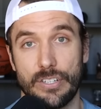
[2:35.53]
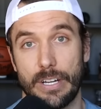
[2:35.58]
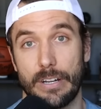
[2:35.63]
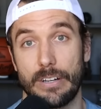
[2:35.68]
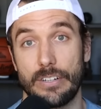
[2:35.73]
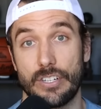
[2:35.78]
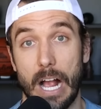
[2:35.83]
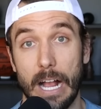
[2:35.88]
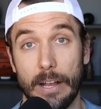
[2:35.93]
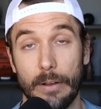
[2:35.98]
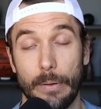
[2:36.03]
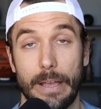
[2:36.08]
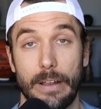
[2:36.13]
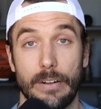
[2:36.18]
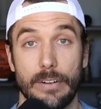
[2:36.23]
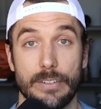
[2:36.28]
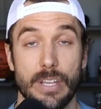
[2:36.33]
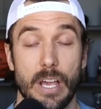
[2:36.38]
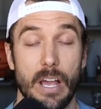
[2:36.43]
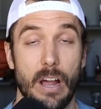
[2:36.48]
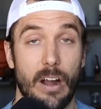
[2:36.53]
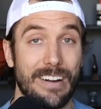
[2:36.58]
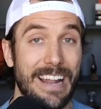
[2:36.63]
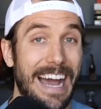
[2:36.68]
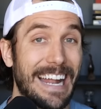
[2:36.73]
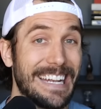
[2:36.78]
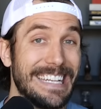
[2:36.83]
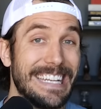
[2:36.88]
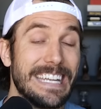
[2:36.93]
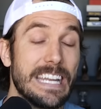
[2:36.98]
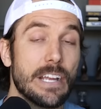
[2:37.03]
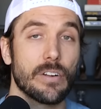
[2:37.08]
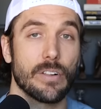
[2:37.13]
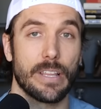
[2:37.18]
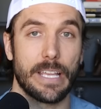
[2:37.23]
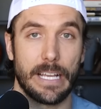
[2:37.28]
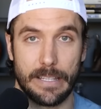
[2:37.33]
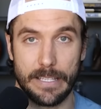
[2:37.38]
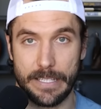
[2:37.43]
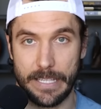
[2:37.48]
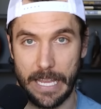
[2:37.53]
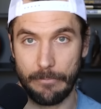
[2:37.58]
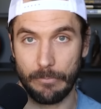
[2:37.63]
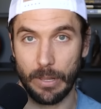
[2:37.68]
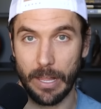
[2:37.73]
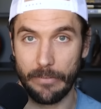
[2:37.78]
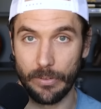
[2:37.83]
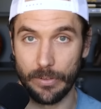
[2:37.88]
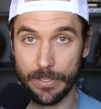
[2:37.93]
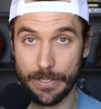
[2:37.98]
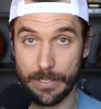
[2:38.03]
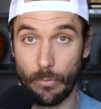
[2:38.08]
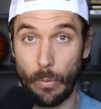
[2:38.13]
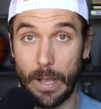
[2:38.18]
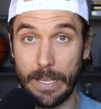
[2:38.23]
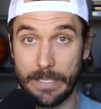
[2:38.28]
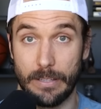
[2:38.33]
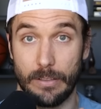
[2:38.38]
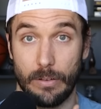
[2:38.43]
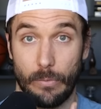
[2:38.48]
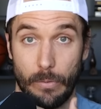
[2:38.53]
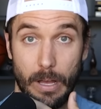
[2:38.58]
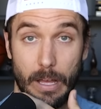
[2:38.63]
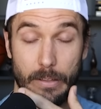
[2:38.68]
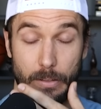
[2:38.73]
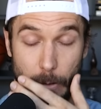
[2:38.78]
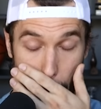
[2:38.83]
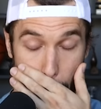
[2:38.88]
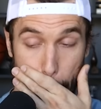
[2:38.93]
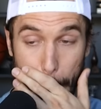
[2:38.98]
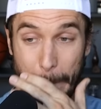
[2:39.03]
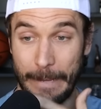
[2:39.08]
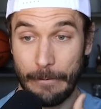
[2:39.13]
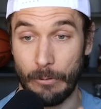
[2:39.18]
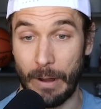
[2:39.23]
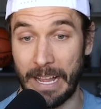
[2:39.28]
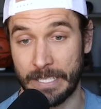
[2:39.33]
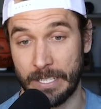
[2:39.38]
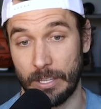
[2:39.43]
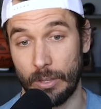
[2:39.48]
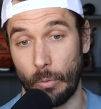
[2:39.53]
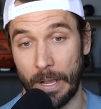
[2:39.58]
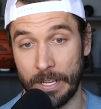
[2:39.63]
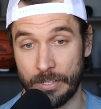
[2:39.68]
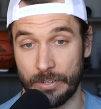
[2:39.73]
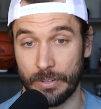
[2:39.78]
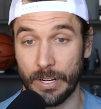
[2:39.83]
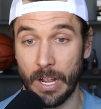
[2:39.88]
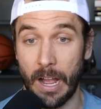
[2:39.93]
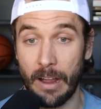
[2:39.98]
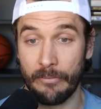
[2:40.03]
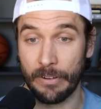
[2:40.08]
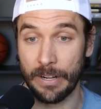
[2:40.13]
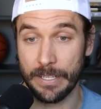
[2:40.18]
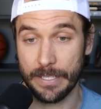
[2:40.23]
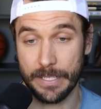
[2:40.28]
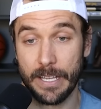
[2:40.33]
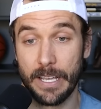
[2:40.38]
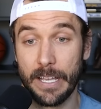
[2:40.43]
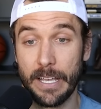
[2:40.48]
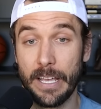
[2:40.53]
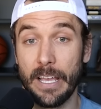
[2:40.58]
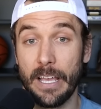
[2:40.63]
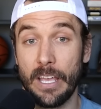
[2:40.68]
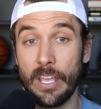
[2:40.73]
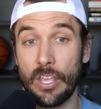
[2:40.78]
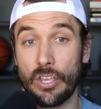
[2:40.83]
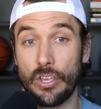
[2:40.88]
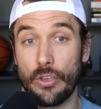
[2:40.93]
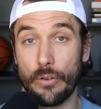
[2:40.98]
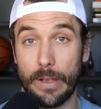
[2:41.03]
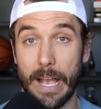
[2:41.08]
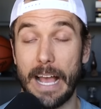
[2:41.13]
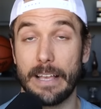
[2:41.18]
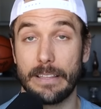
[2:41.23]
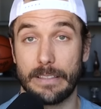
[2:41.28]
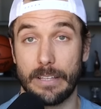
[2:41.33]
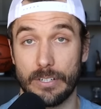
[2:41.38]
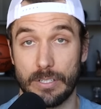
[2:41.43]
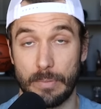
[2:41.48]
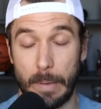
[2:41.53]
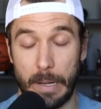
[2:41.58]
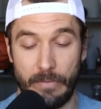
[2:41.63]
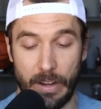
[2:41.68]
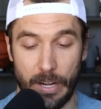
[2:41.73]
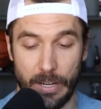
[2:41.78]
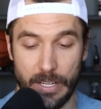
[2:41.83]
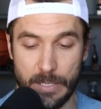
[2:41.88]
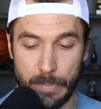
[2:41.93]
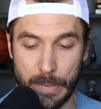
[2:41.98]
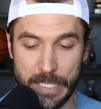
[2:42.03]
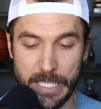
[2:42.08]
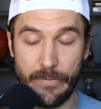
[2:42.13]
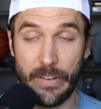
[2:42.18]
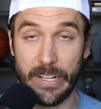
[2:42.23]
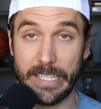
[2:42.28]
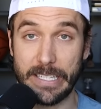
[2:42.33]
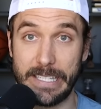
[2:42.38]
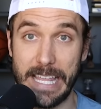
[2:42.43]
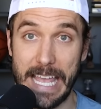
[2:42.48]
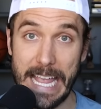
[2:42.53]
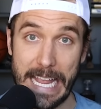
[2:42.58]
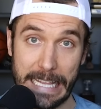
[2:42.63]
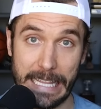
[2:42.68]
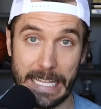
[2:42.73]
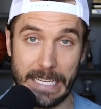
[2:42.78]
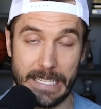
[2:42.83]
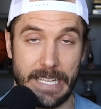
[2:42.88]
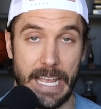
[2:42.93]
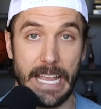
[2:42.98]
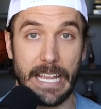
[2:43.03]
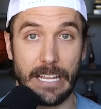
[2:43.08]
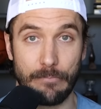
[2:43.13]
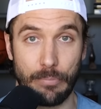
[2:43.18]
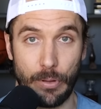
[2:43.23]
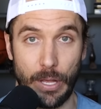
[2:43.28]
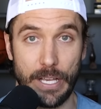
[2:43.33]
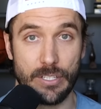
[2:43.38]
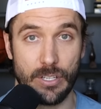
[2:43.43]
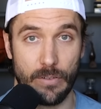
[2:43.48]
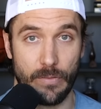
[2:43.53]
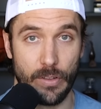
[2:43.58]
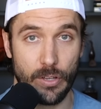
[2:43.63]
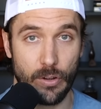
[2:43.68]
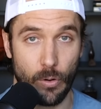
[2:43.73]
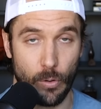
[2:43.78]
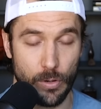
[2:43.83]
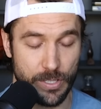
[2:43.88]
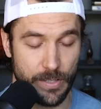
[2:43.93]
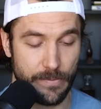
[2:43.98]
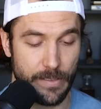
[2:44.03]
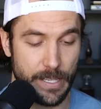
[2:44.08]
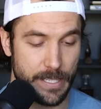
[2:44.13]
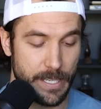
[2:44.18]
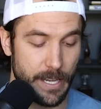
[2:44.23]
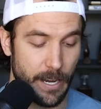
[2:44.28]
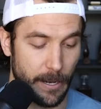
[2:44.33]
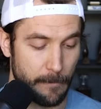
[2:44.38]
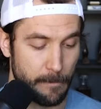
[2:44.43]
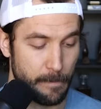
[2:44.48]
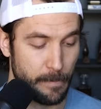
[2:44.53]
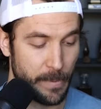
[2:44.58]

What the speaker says: shot creators are not nearly at the same level as the rest of the Western Conference. There's been a very specific thing that has taken place over the course of this year.